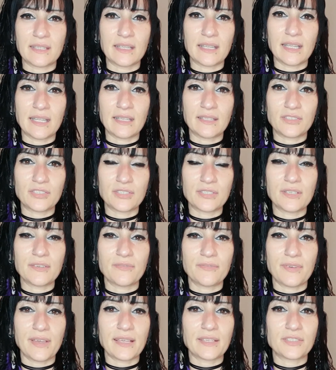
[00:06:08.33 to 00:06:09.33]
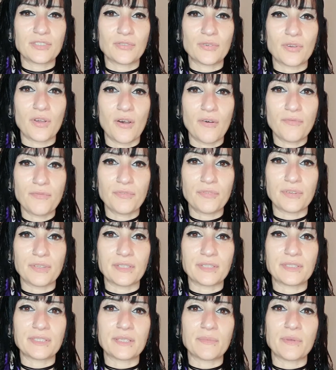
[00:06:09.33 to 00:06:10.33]
that it just affects your
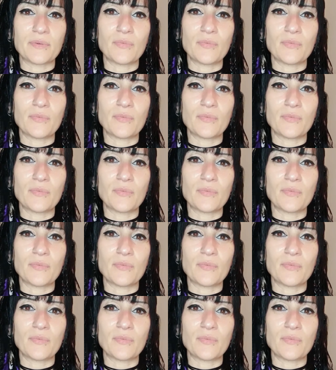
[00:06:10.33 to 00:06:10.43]
confidence.